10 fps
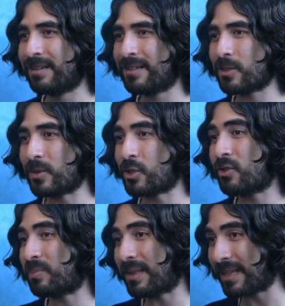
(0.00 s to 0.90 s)
So it should
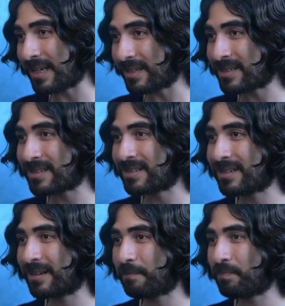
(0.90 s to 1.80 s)
have been this,
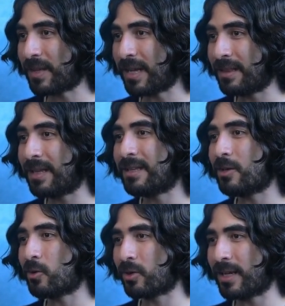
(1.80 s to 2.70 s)
and then the
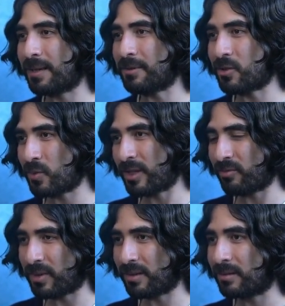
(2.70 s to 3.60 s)
ogre damage would have
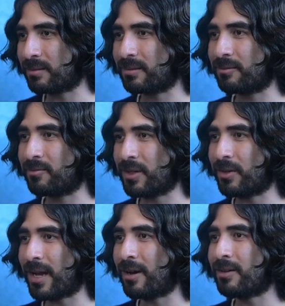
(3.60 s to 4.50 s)
been figured
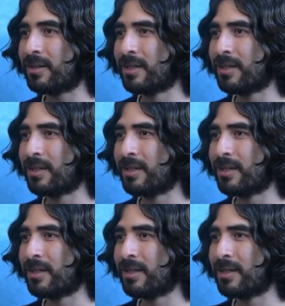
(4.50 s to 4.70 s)
out.